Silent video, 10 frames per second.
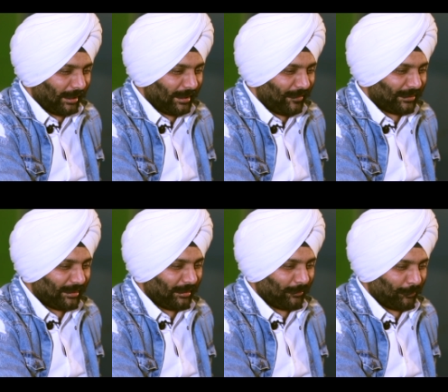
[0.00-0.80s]
I never
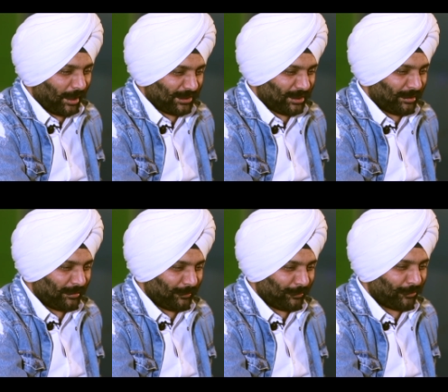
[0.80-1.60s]
think much
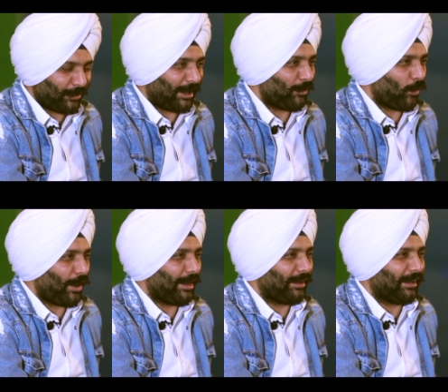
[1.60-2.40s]
before any
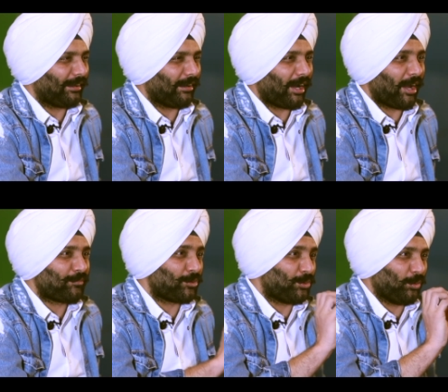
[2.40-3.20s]
wedding, I have
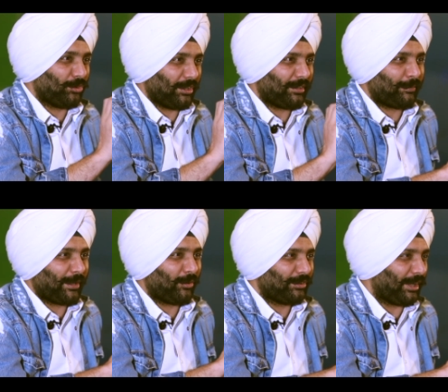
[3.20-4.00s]
to do this
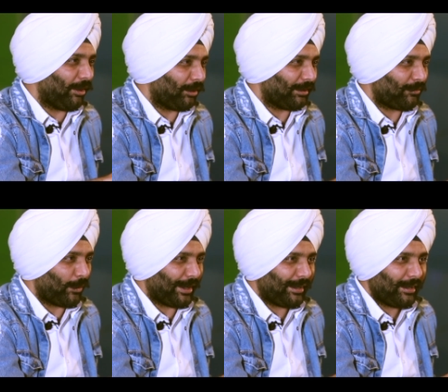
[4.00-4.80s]
particular thing on this
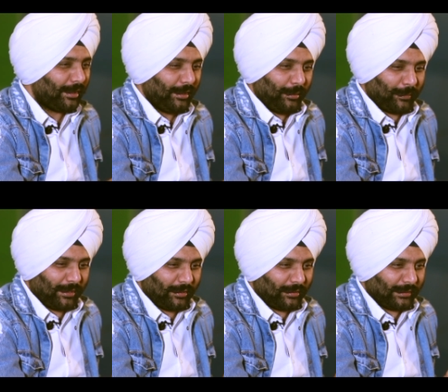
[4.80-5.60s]
wedding.
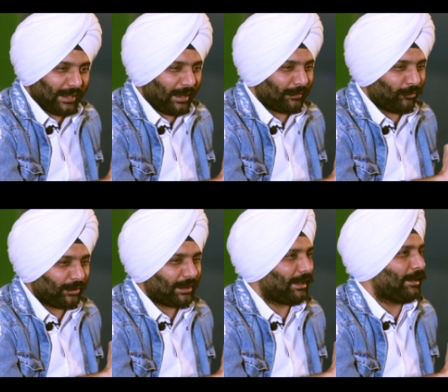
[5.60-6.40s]
But yeah, one
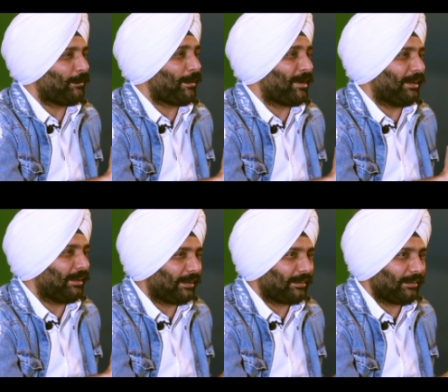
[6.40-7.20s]
thing in my mind,
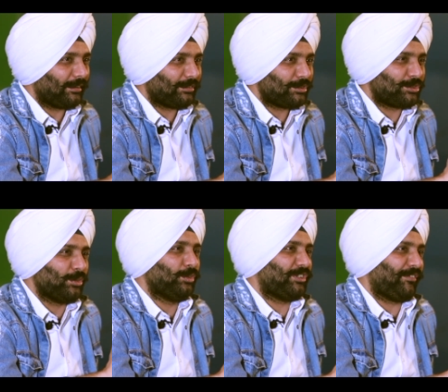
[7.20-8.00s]
to
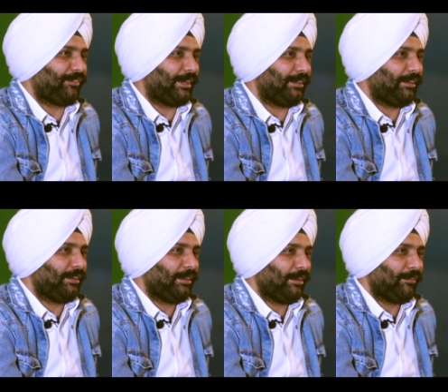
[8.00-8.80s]
do different
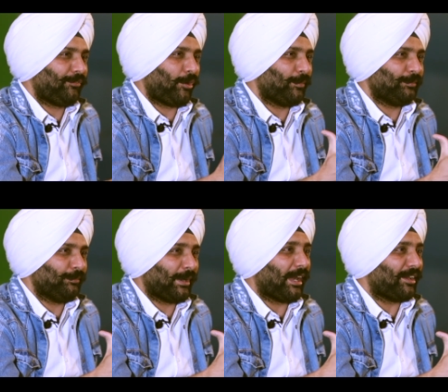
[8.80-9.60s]
from
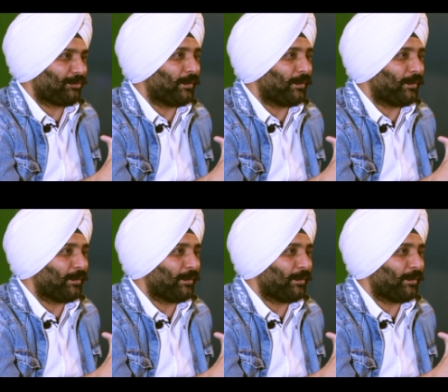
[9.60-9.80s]
my last